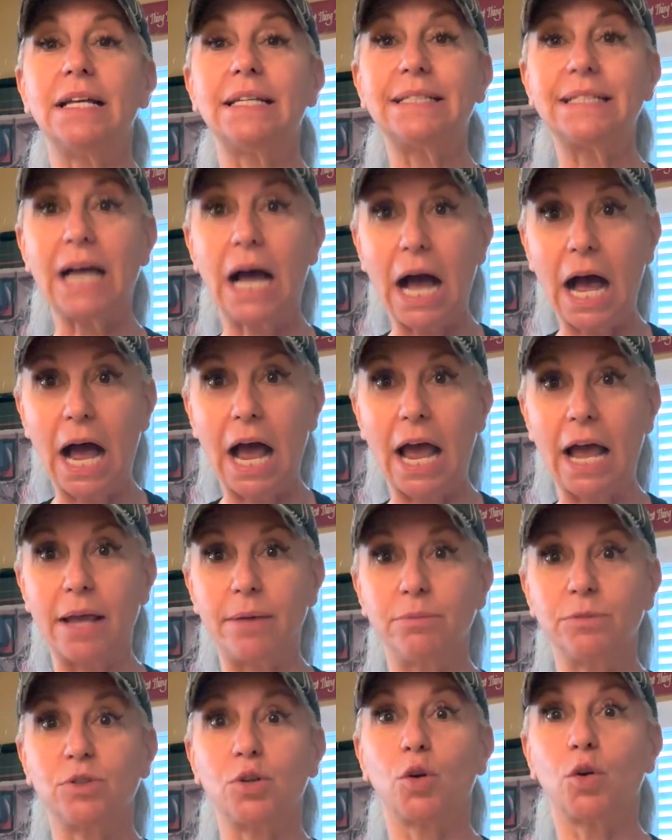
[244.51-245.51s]

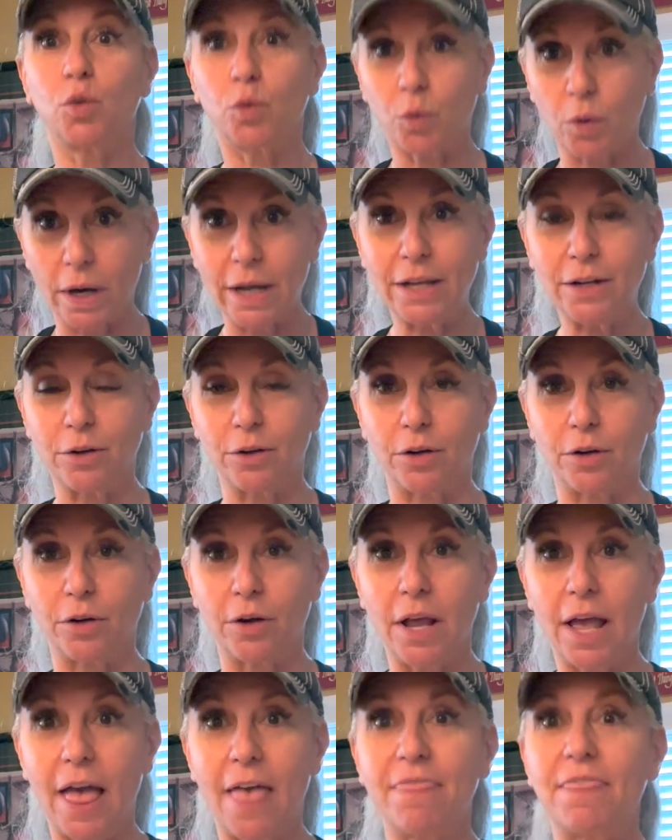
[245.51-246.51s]
times
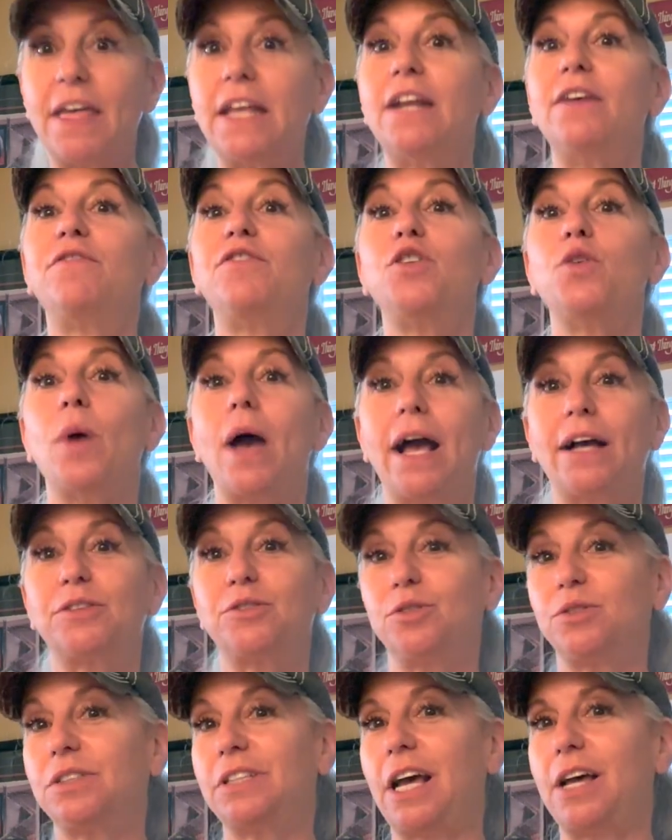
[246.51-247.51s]
greater than if you
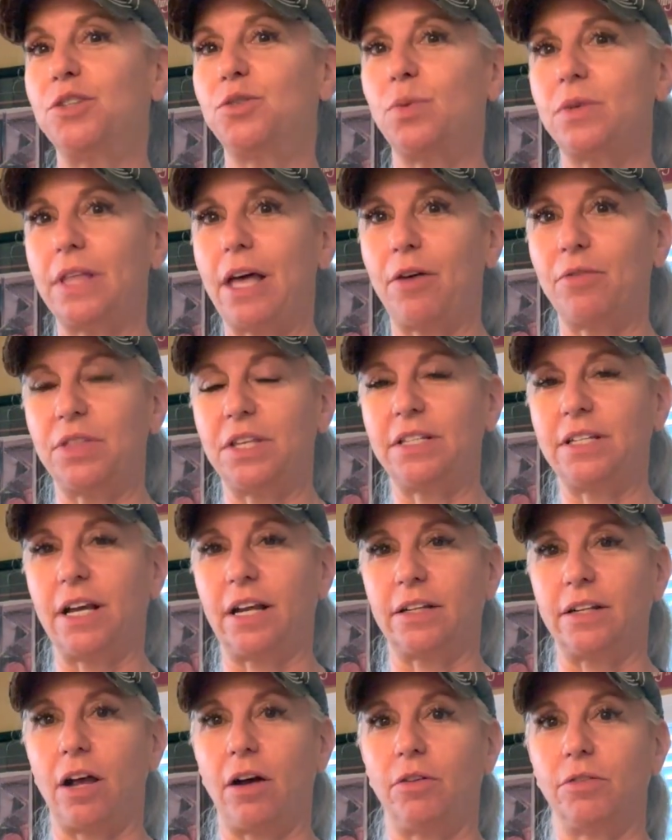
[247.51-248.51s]
exercise without the
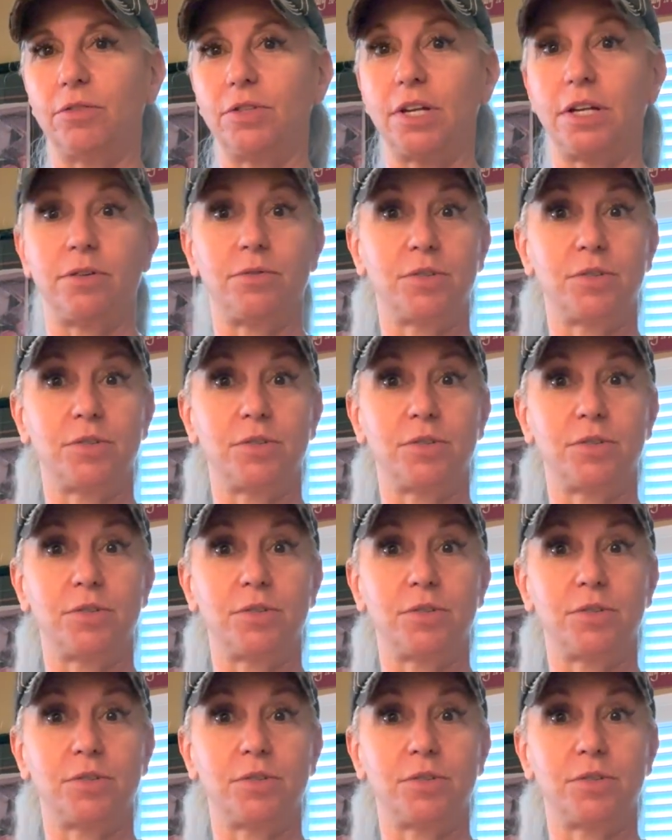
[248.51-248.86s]
technology.